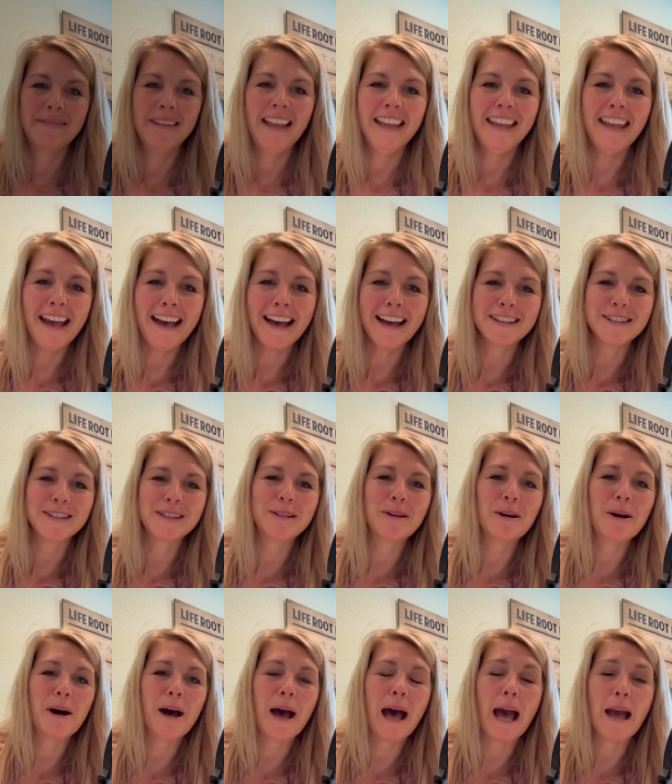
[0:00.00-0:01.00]
Yeah,
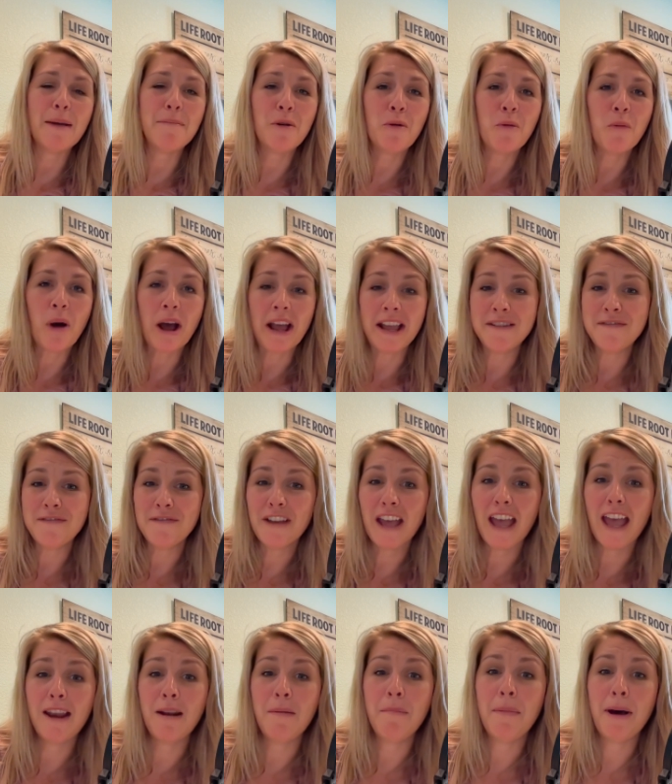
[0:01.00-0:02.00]
so I'm a wife
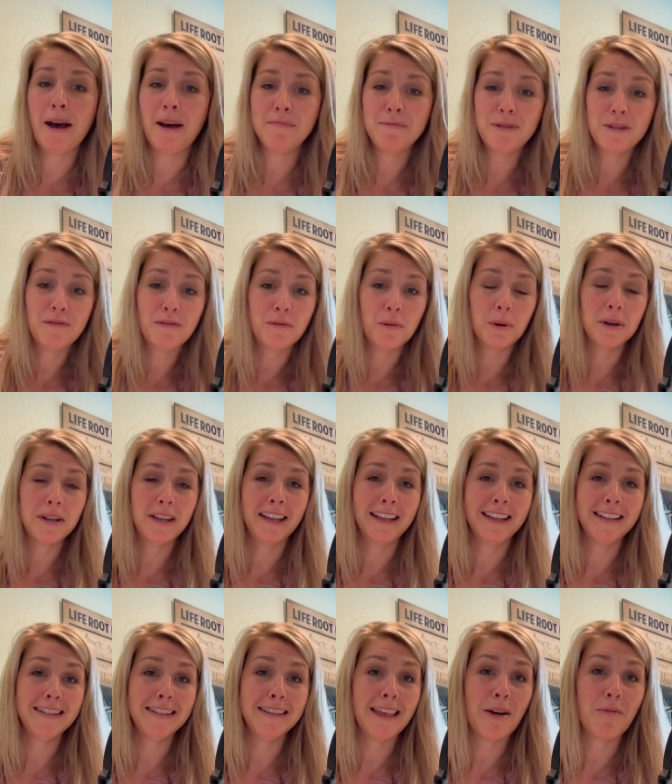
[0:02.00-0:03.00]
and a mom to 4
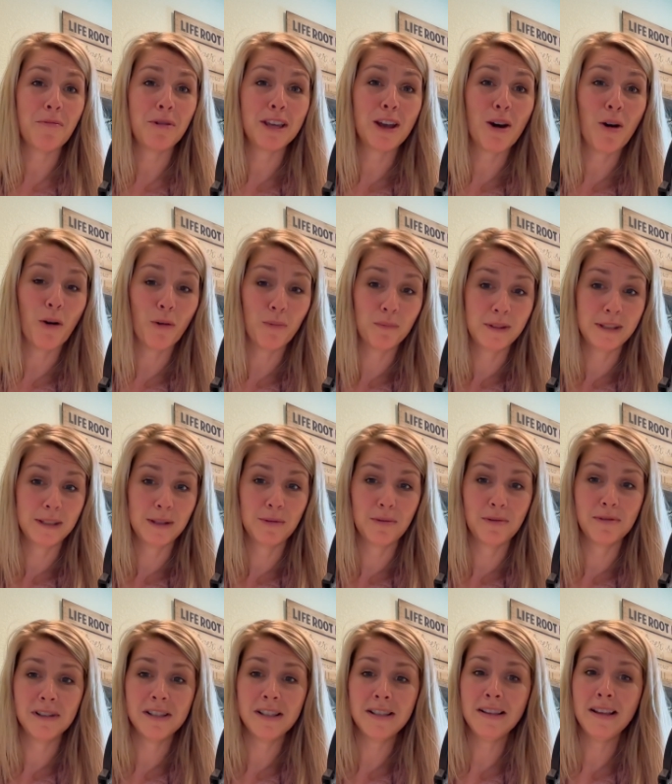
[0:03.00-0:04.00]
kids that we
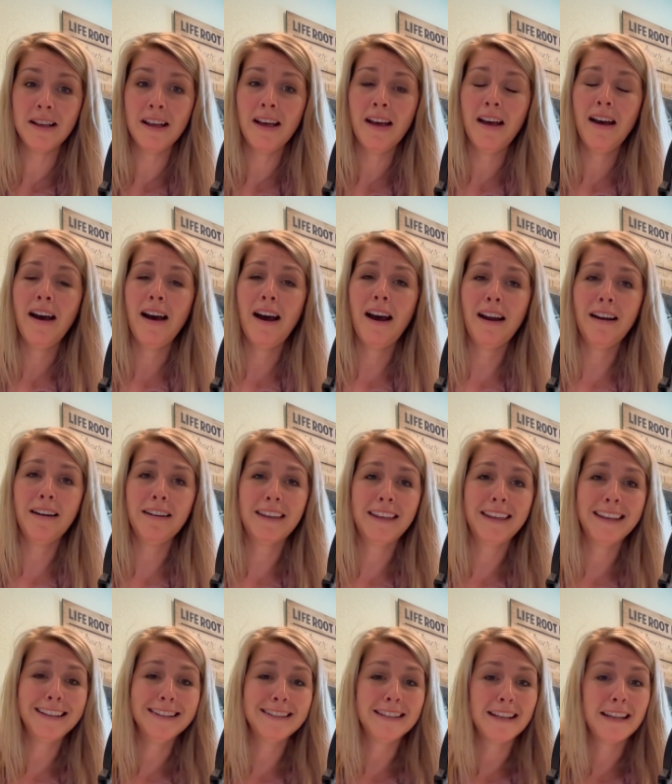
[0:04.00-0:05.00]
homeschool. Our
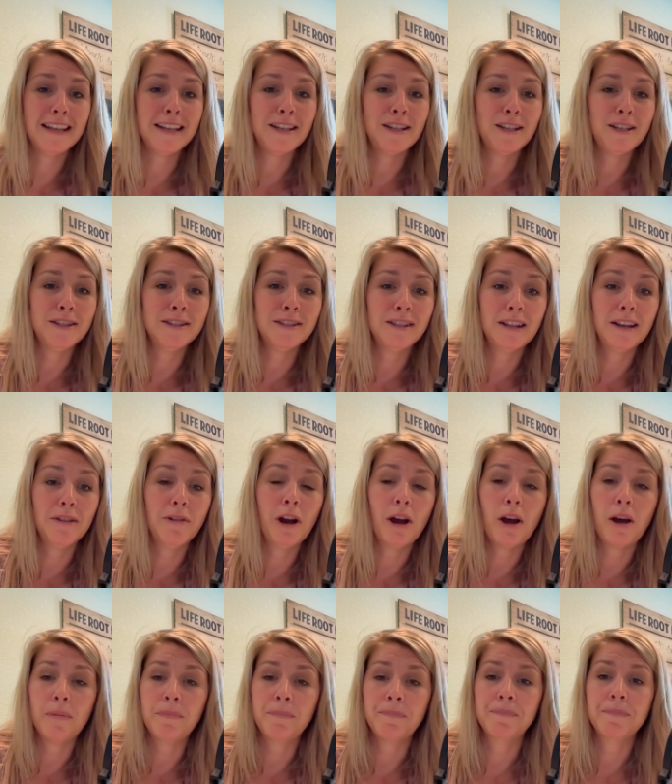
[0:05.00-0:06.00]
kids
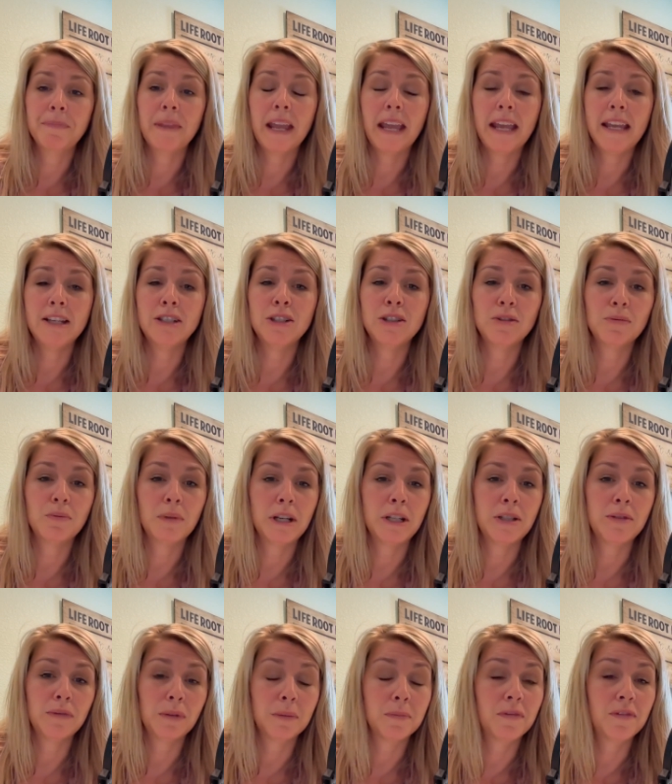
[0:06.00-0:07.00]
ages range
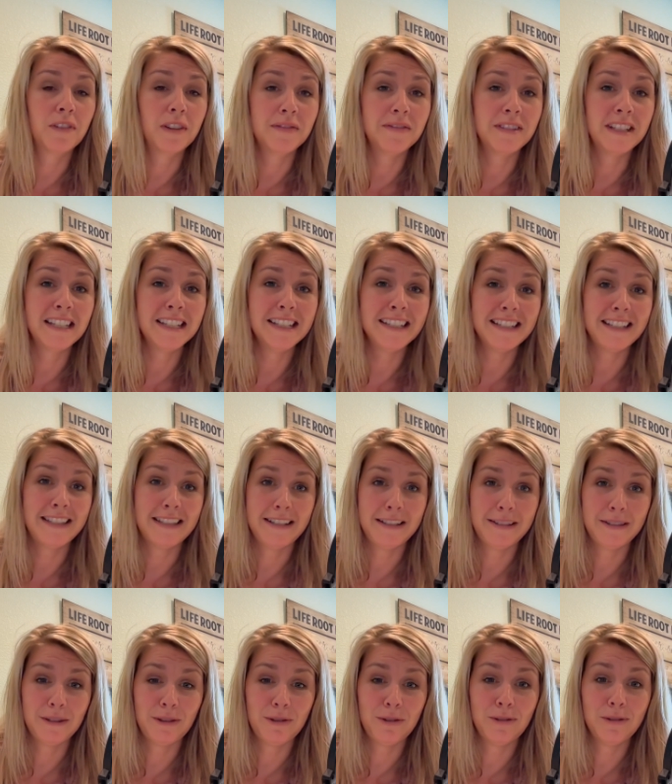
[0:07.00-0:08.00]
from 15 to 6
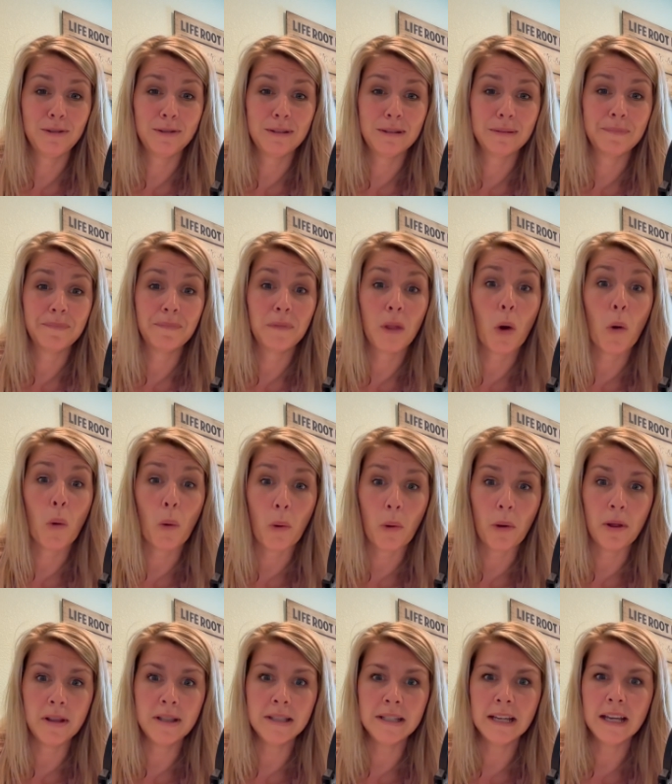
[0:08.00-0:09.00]
years
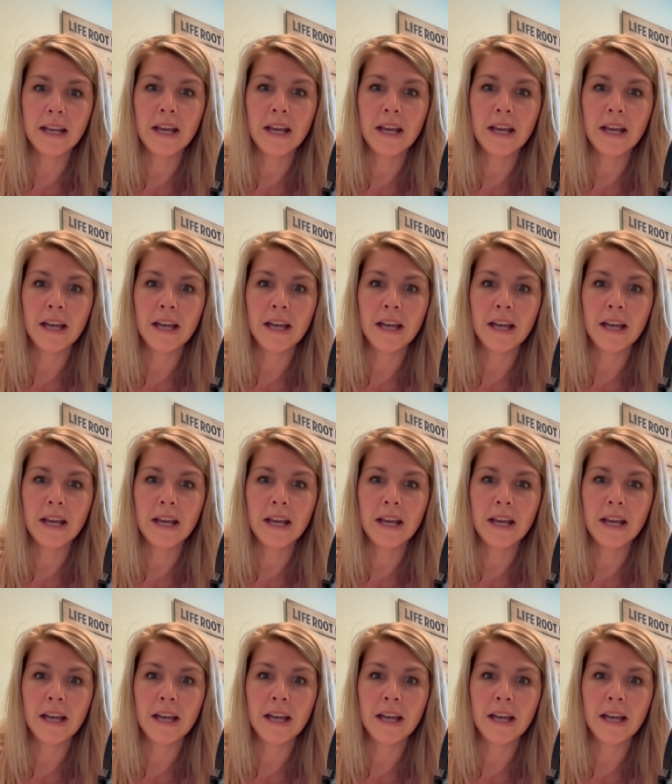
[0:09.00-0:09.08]
old.